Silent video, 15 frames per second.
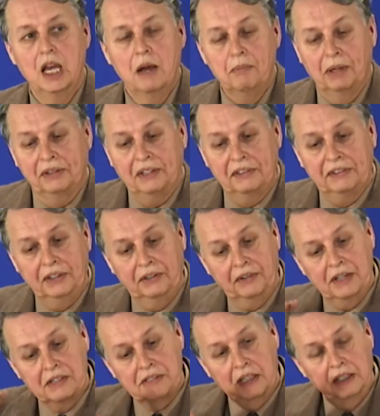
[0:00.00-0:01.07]
But that there
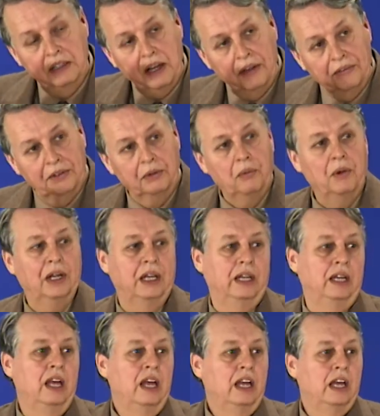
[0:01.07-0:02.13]
is another way
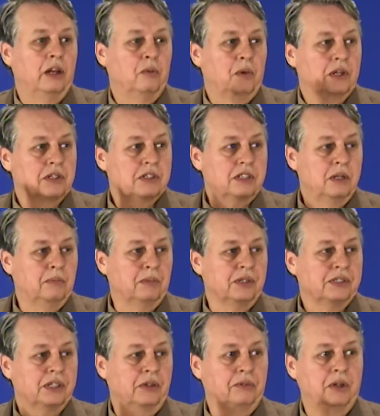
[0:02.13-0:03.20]
in which
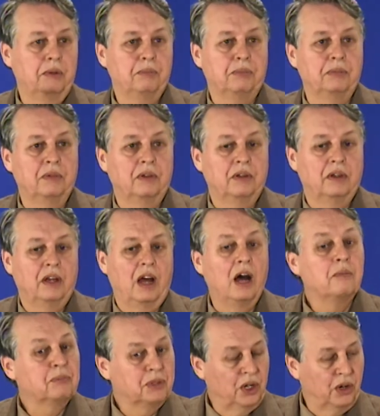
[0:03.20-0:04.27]
symbols are
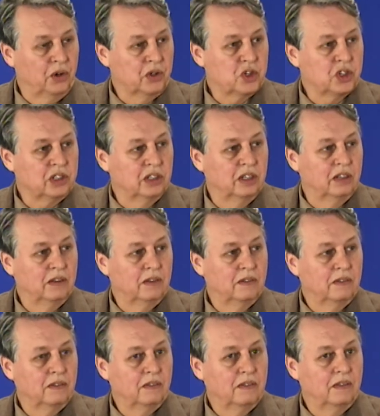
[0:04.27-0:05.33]
approached,
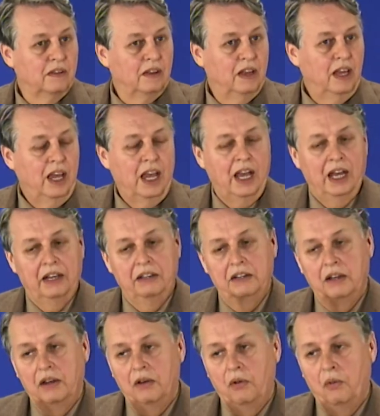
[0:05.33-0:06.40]
and
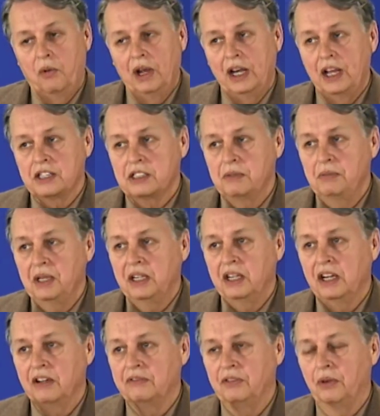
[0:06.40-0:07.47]
one has to be
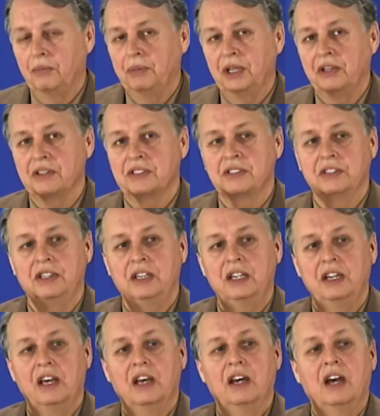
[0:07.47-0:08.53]
careful because the
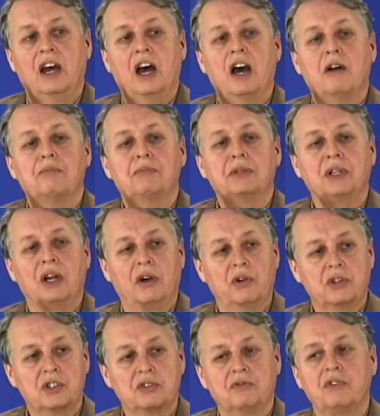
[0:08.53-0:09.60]

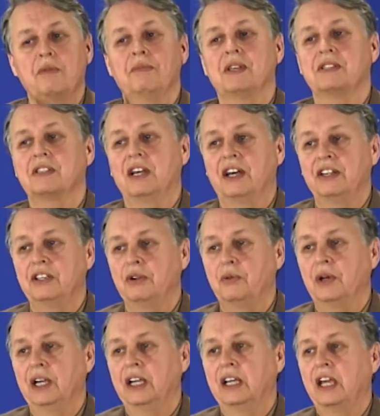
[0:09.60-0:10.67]
approach from this other
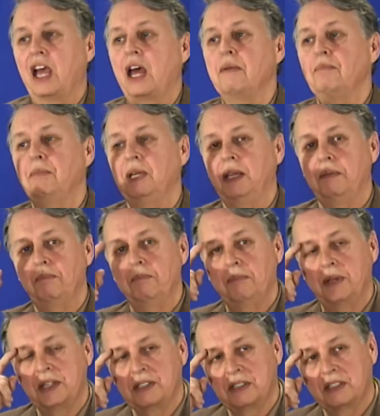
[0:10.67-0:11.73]
way can be
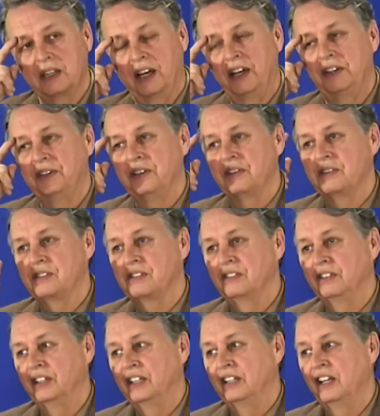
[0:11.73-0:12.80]

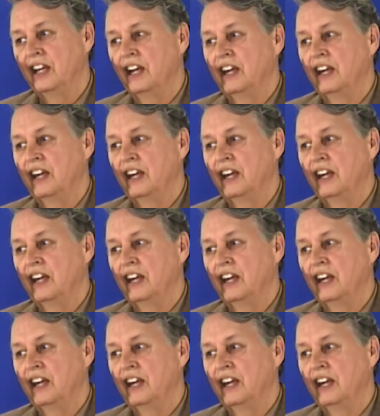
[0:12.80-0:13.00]
misunderstood,